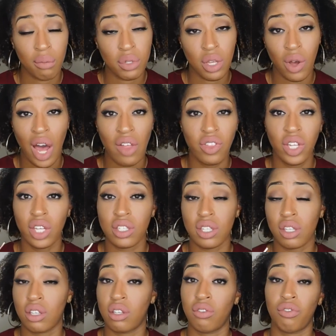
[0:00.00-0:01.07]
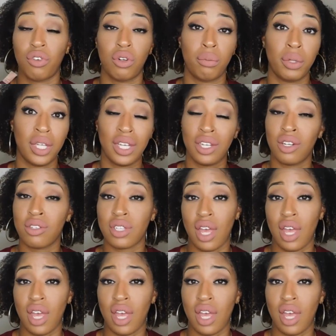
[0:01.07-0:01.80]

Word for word: So I think it's good for beginners